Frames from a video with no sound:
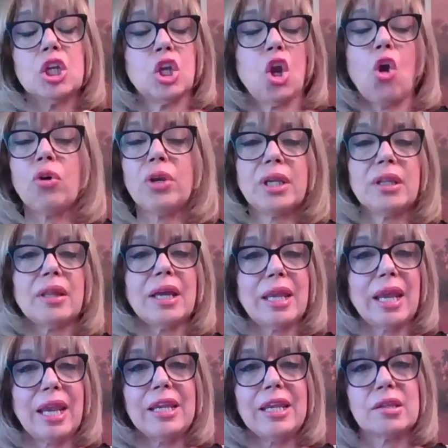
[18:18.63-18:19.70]
knowing that
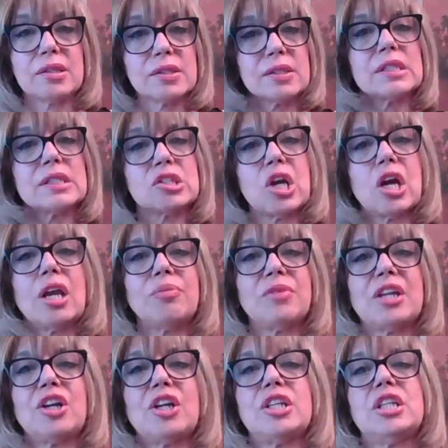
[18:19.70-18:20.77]
hey, this is a time
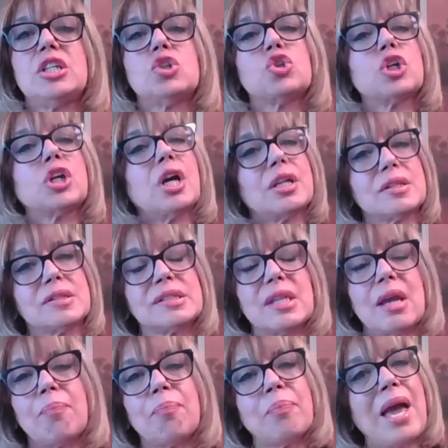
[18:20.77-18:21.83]
that I need to kind of
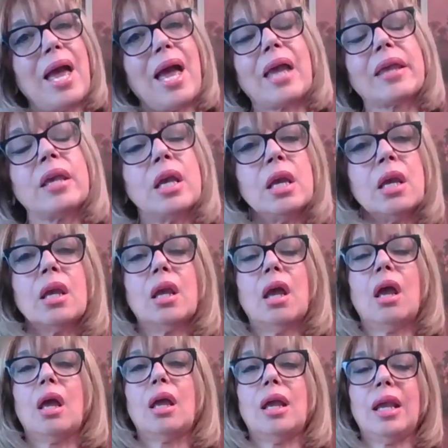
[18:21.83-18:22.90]
step back.
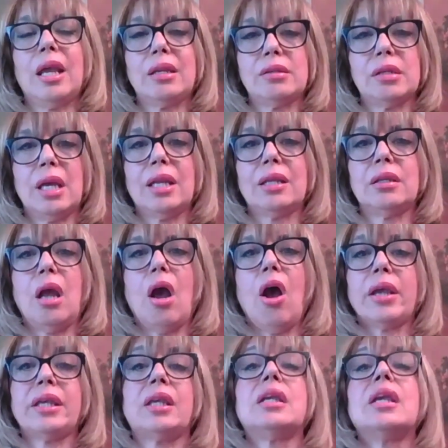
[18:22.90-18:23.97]
Uh, and and
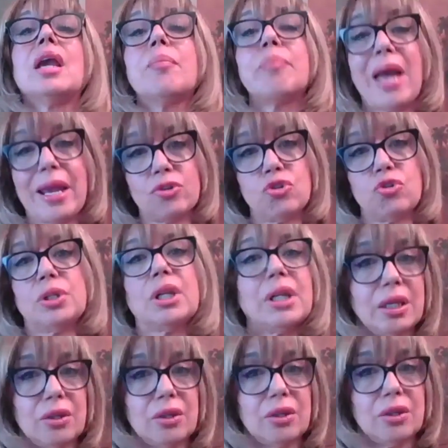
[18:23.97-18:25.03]
I can get back to it
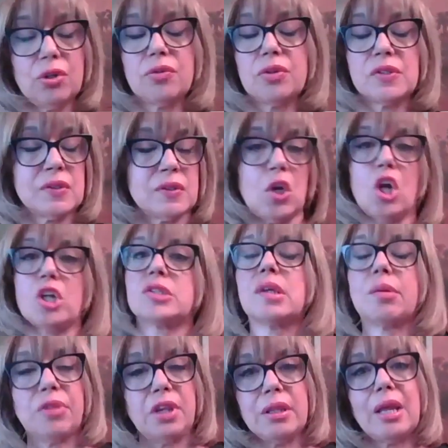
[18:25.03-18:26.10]
later. This is not
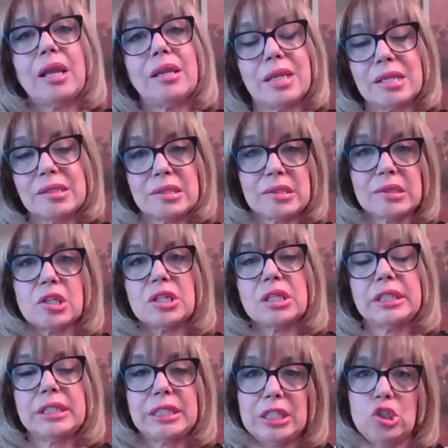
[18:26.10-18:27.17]
something that
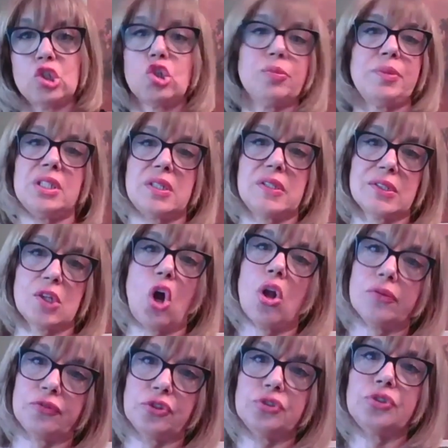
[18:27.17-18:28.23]
necessarily needs to be
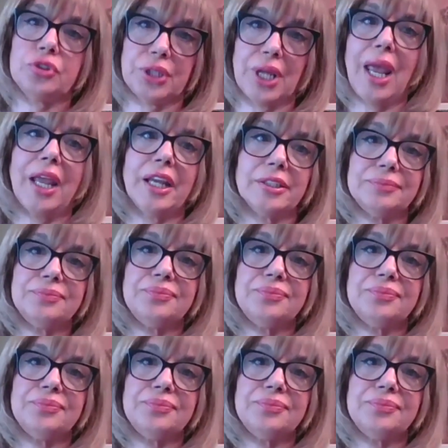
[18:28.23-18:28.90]
resolved today.